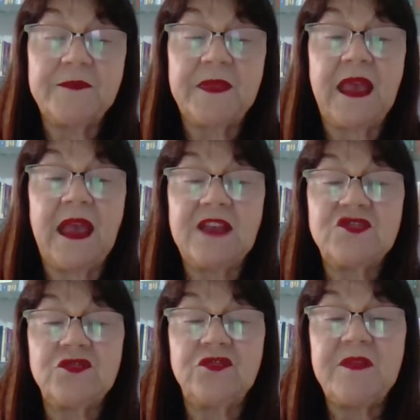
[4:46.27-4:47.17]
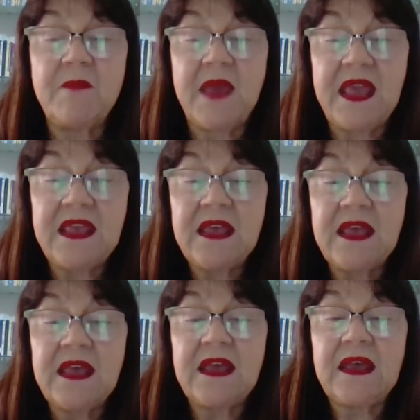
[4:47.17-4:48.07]
as to remain
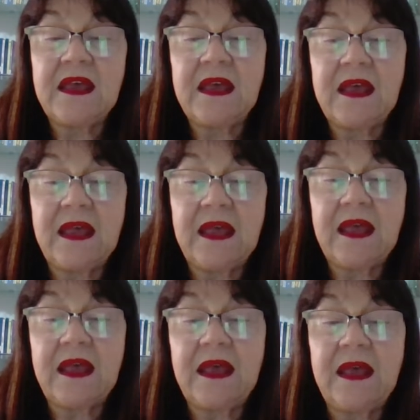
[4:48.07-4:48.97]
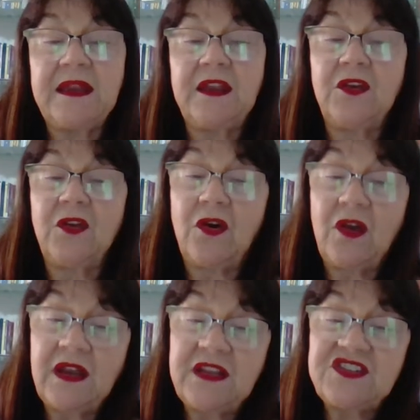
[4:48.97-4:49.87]

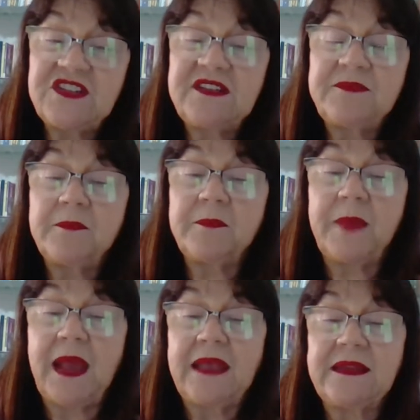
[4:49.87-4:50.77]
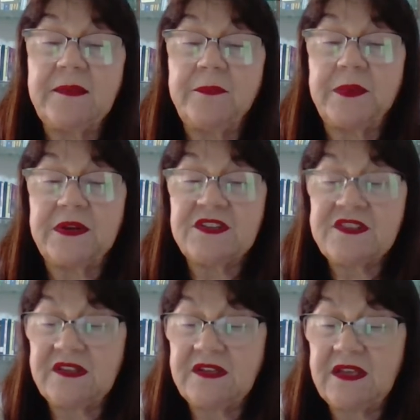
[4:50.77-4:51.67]
unacknowledged by the
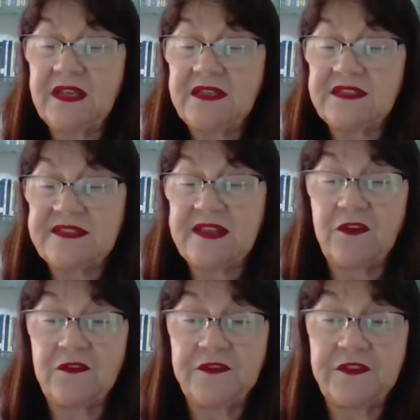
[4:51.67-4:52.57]
person itself.